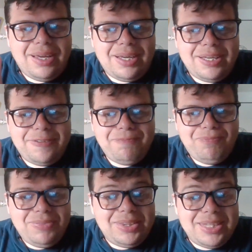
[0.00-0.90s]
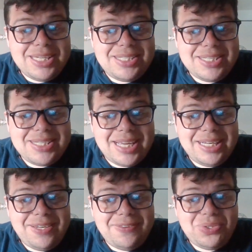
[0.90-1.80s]
Um, this
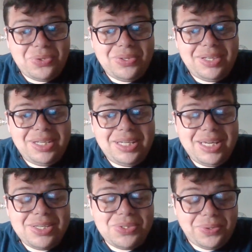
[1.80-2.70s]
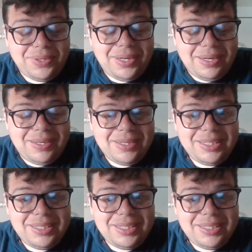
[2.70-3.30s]
design of Zorua and Zoroark,